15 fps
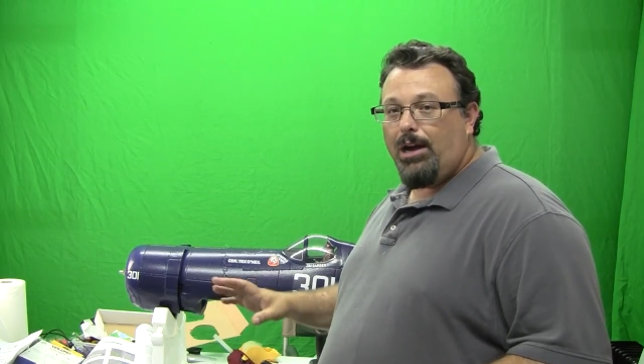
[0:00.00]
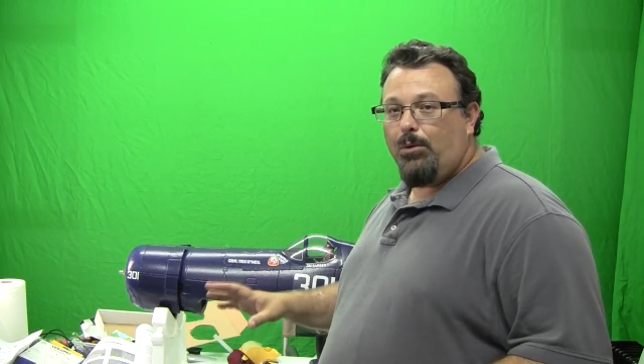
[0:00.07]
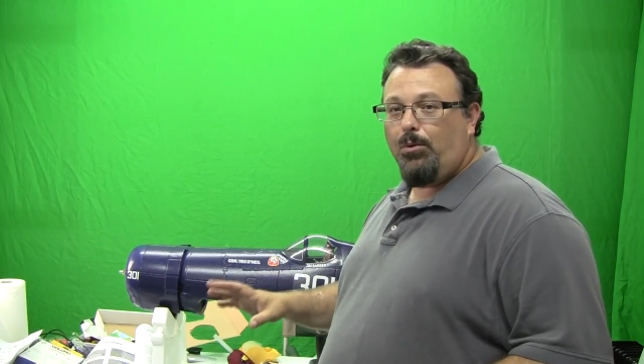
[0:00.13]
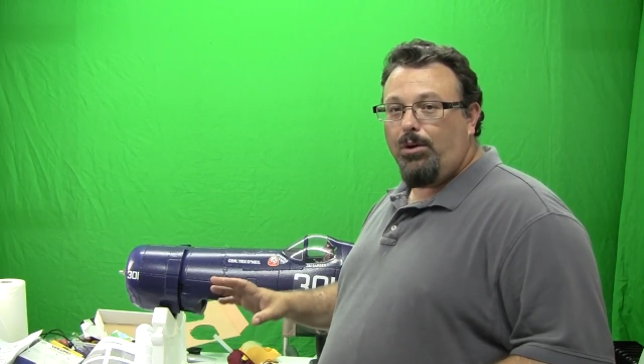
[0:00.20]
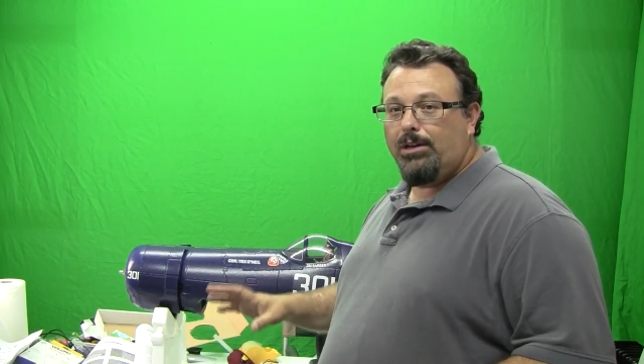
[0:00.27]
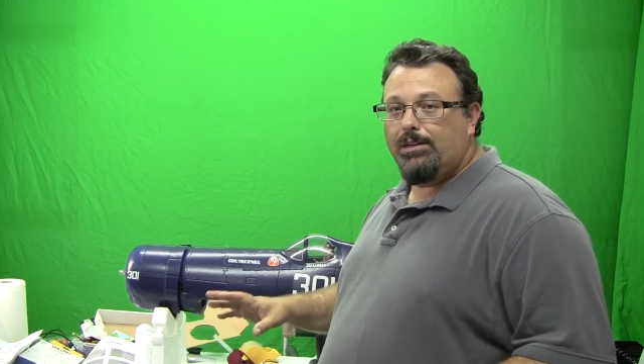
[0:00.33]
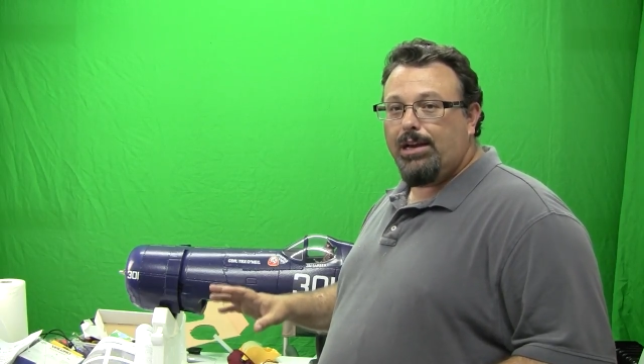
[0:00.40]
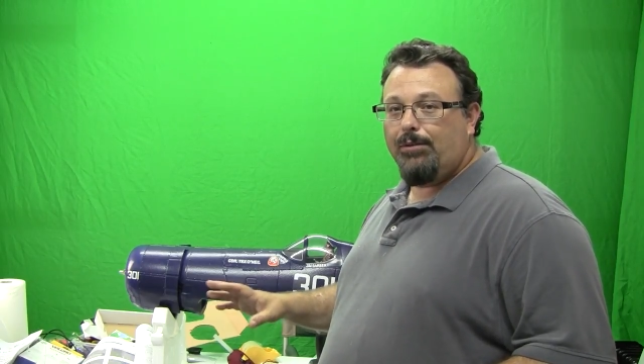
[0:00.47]
I
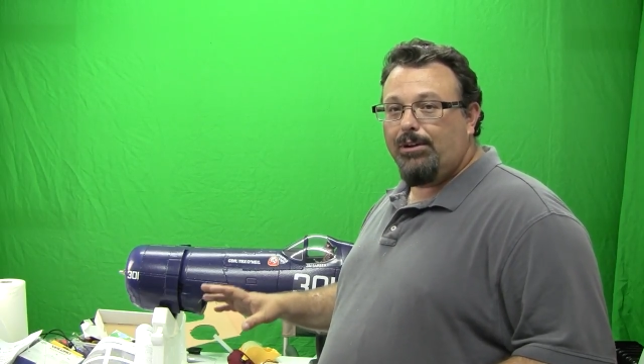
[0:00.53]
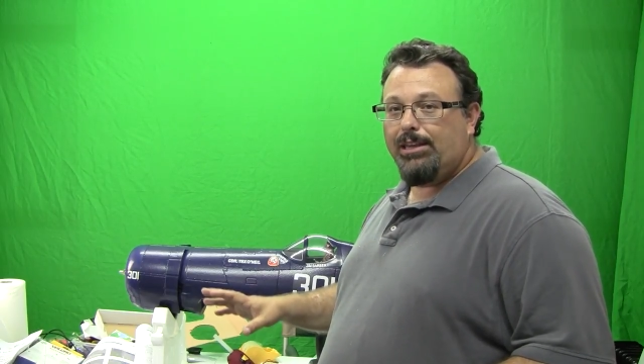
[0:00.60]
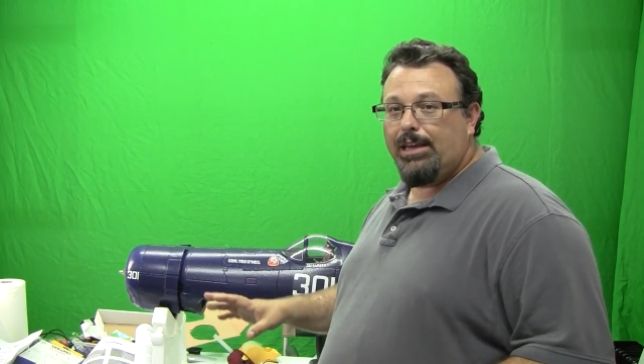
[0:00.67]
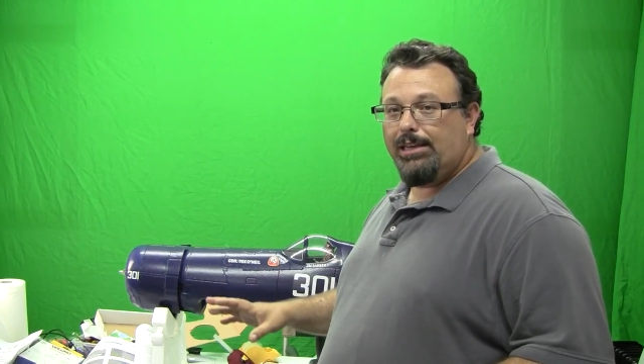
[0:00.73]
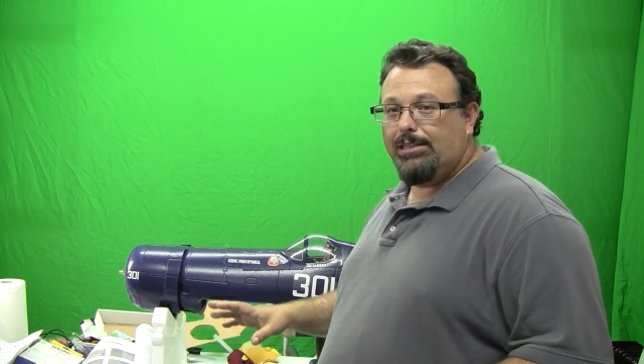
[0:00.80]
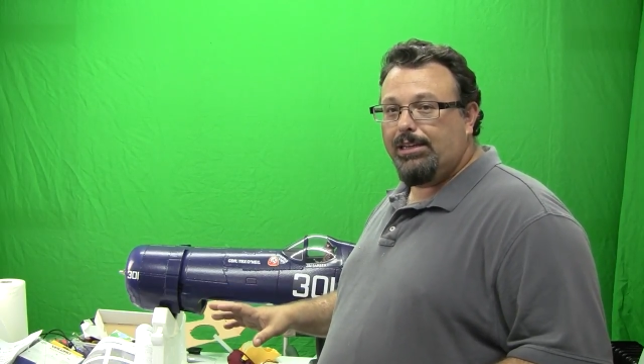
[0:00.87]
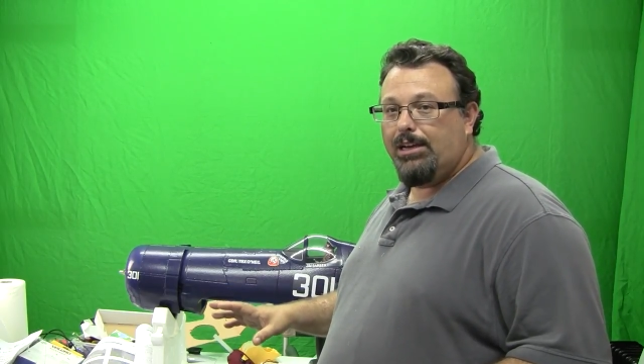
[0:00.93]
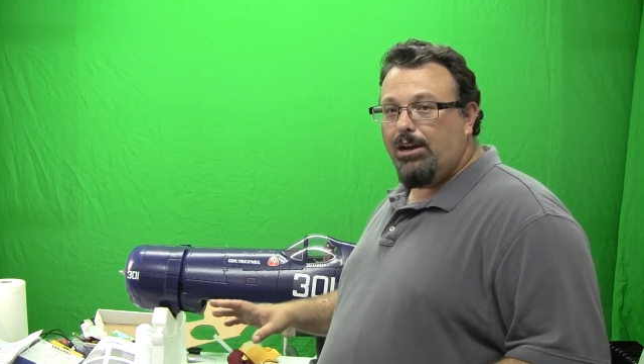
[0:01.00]
want
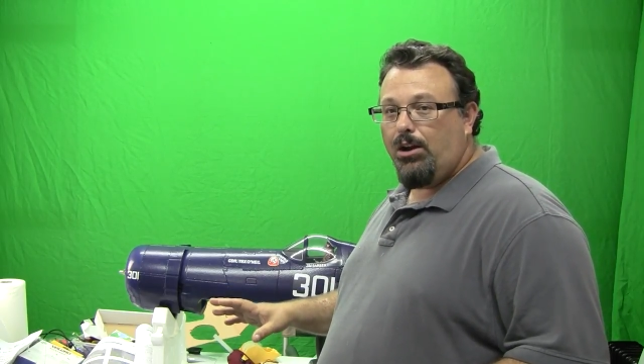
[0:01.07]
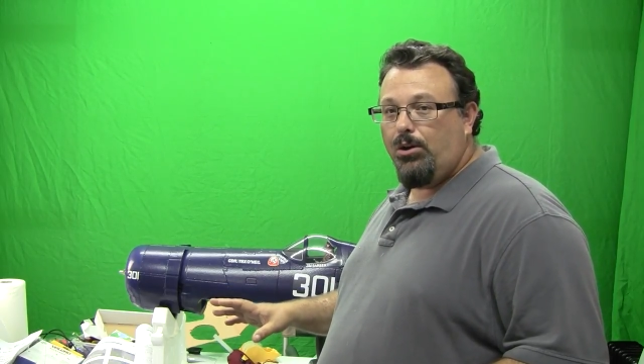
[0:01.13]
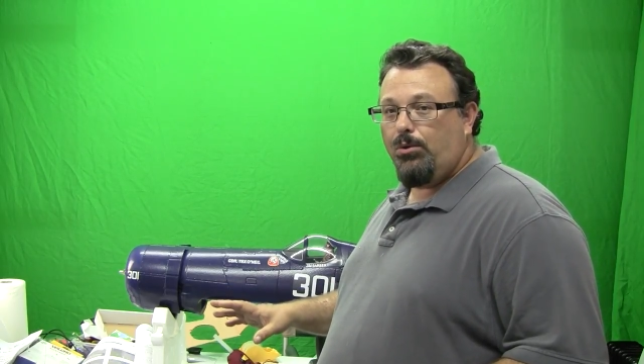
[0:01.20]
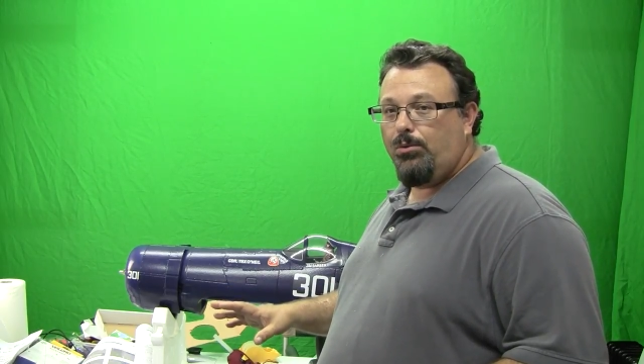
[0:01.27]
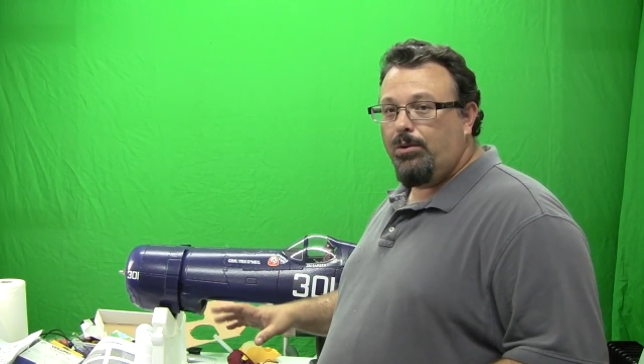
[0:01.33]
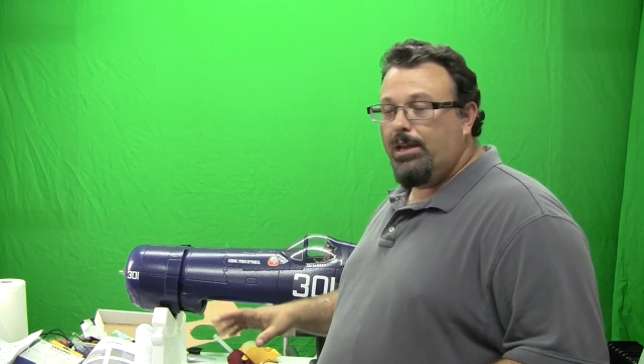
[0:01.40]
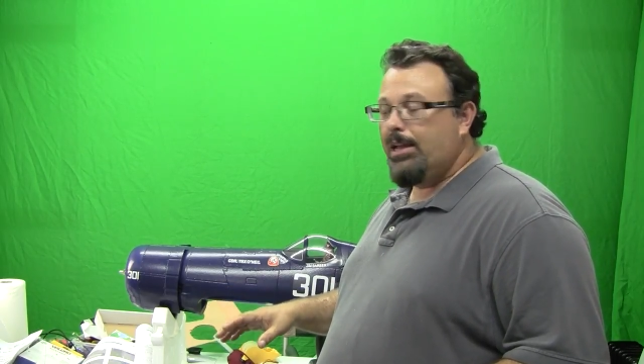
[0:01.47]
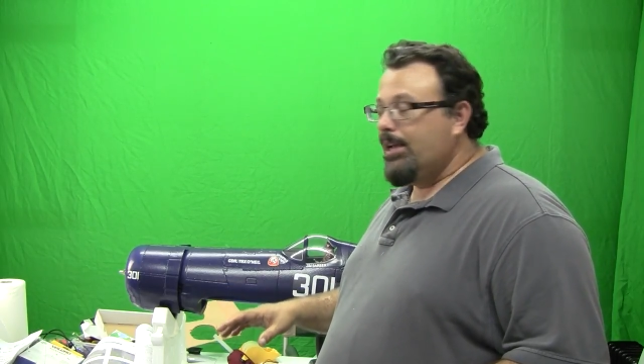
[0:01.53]
everything to go.